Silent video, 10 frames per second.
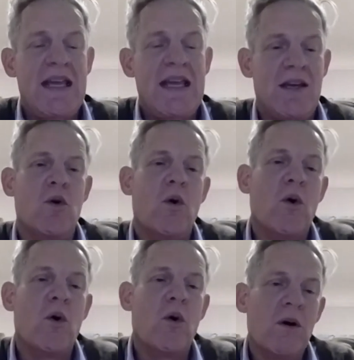take
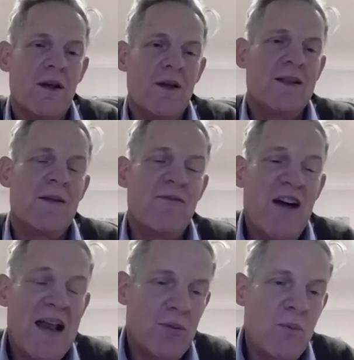your
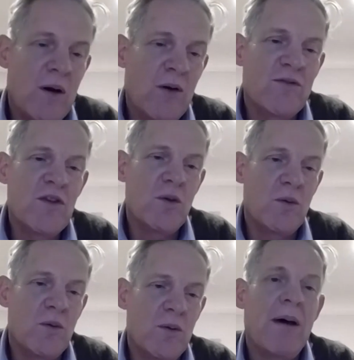developed world
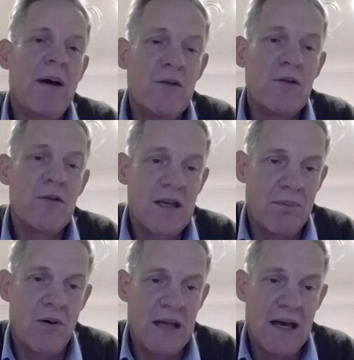view and impose
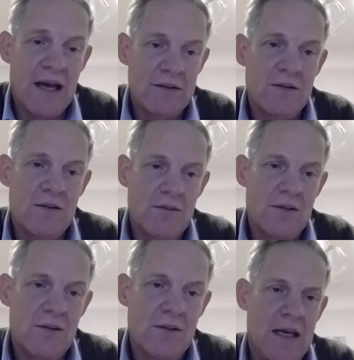it upon us.
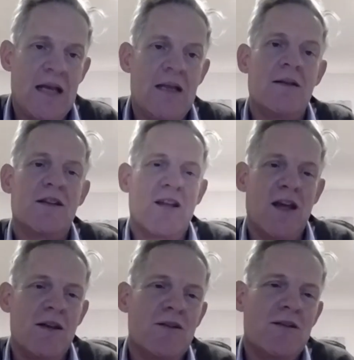
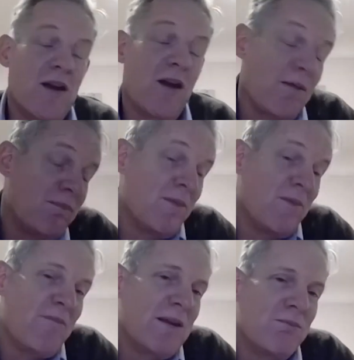And
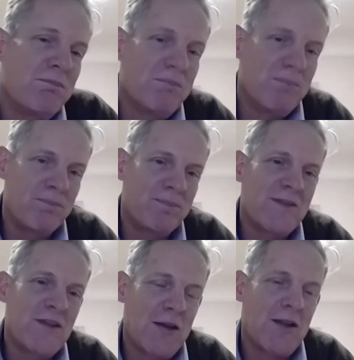I've been
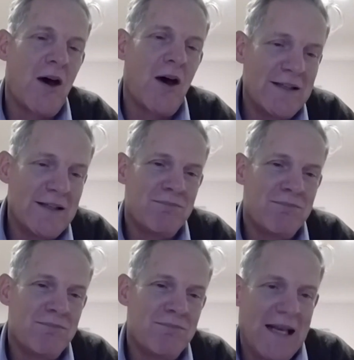
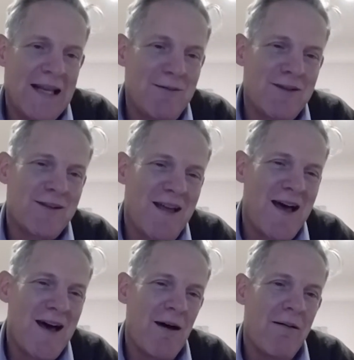chastised politely because